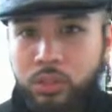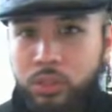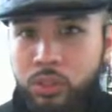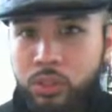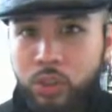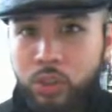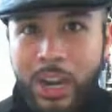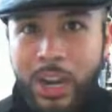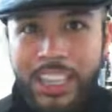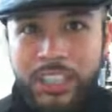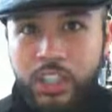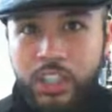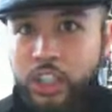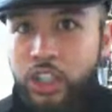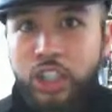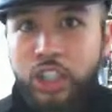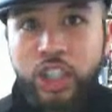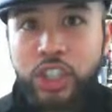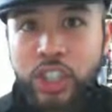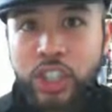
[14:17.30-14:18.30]

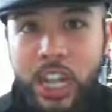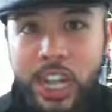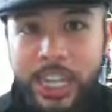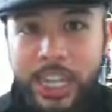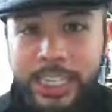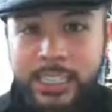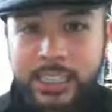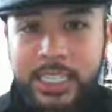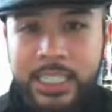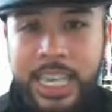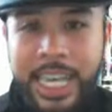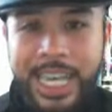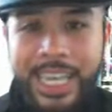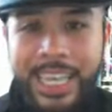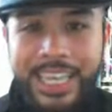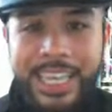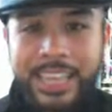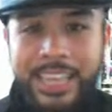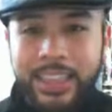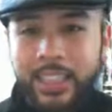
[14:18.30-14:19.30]
transition lines
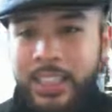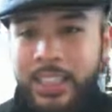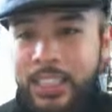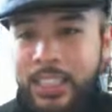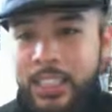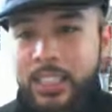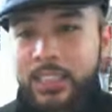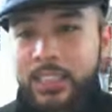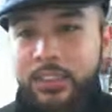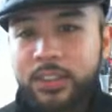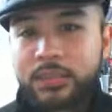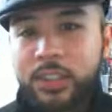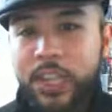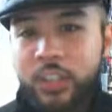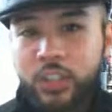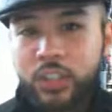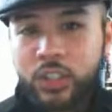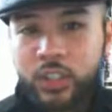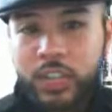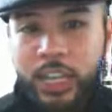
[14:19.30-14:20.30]
that this
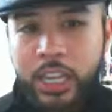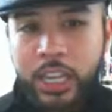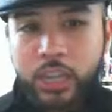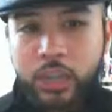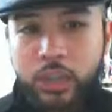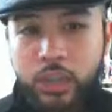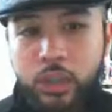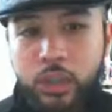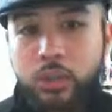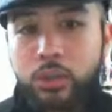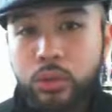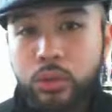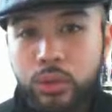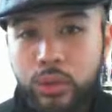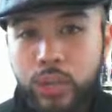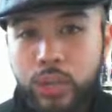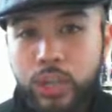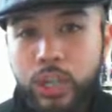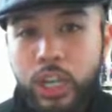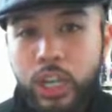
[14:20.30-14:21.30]
investor can
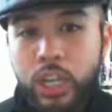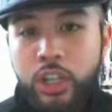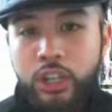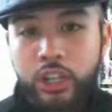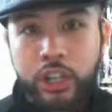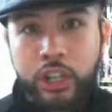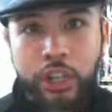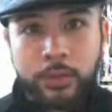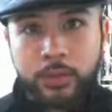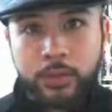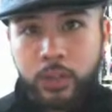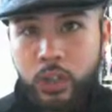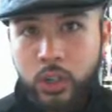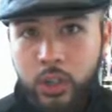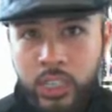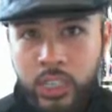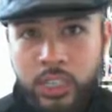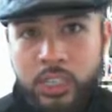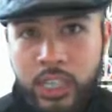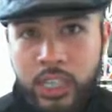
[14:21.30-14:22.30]
use to convert
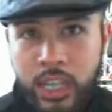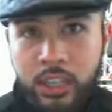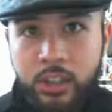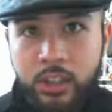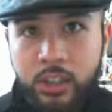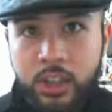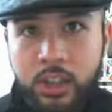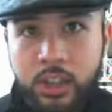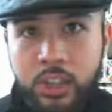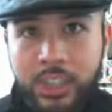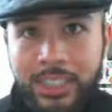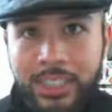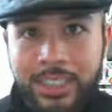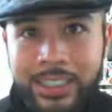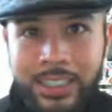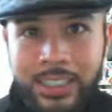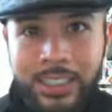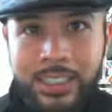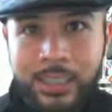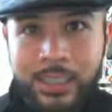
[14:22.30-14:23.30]
the seller
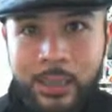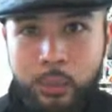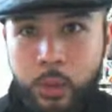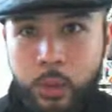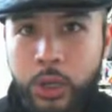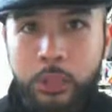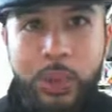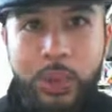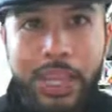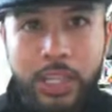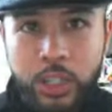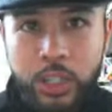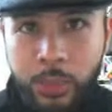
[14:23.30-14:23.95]
to put pen to